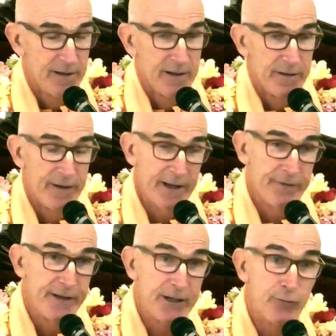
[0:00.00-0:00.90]

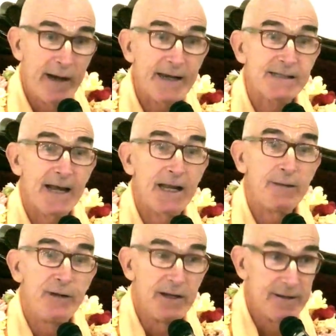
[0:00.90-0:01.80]
that the greatest
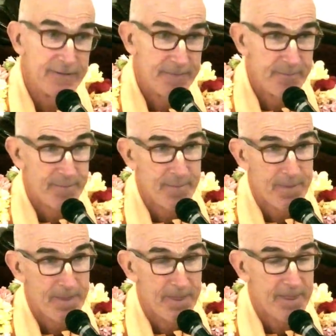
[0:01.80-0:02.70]
enemy
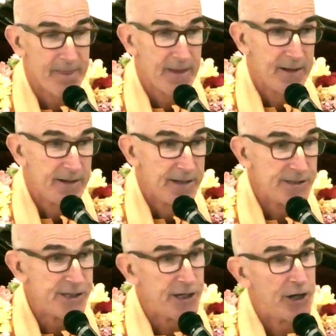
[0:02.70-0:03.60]

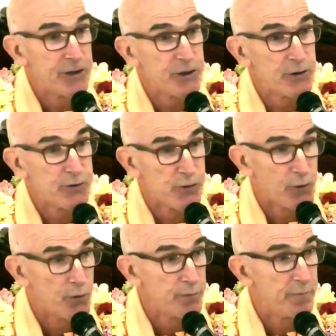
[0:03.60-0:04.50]
is the
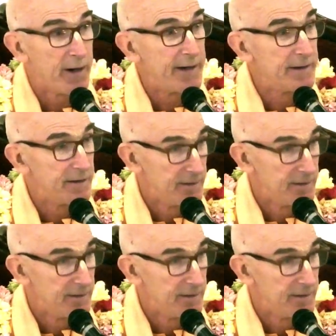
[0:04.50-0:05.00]
uncontrolled mind,